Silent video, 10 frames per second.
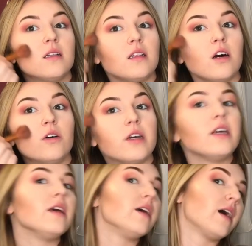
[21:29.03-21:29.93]

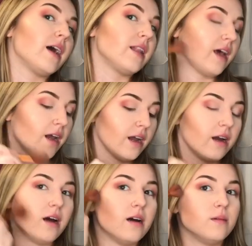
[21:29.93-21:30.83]
low-key
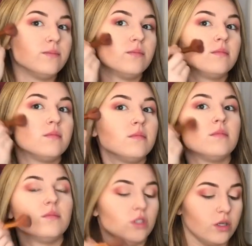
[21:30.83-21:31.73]
highlight,
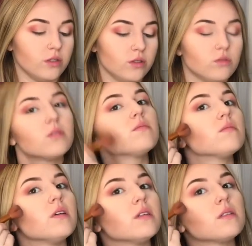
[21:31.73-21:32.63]
don't use
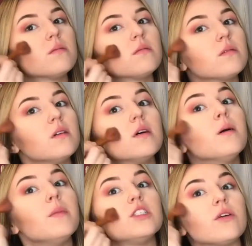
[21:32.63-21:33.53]
this.
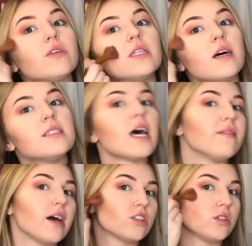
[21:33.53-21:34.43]
But Jeffree does
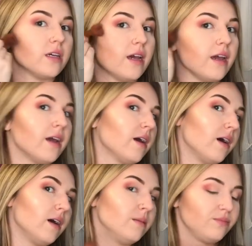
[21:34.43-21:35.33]
have actually a,
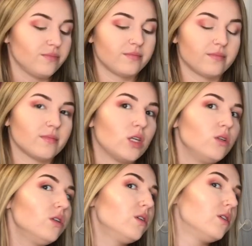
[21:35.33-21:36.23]

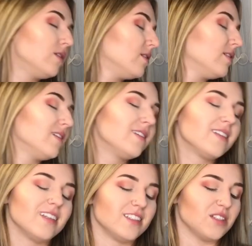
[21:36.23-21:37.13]
ooh,
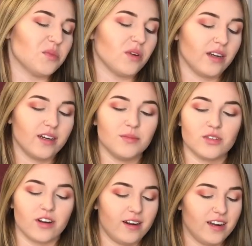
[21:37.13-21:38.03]
that's so pretty. I'm
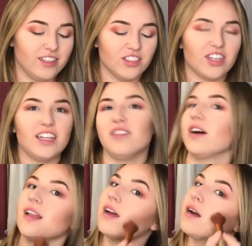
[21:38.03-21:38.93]
sorry. I love
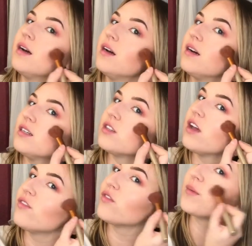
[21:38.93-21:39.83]
highlight. So
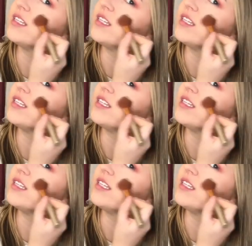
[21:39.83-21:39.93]
even for